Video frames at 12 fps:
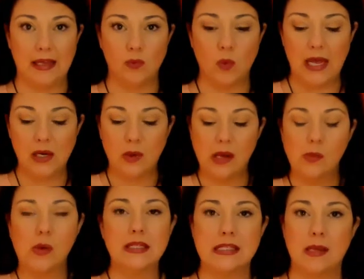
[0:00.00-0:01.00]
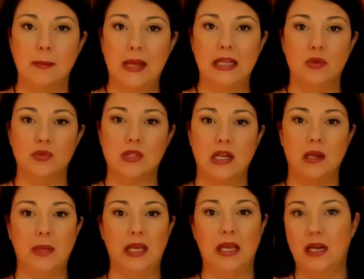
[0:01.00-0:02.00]
Why do I want somebody who's going to
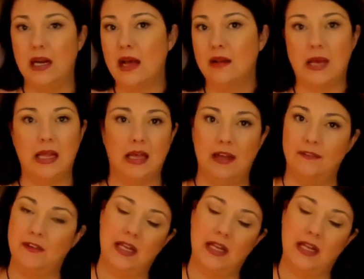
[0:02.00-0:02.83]
be in and out of my life and